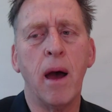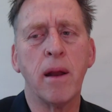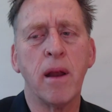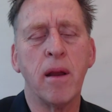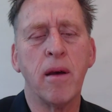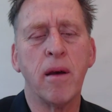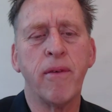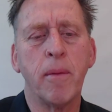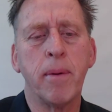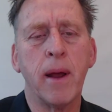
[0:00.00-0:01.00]
don't know if
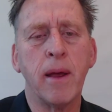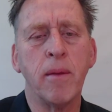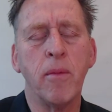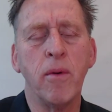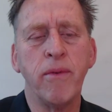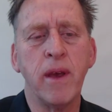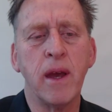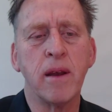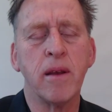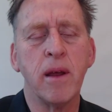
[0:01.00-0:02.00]
I play the move
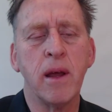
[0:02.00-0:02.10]
yet,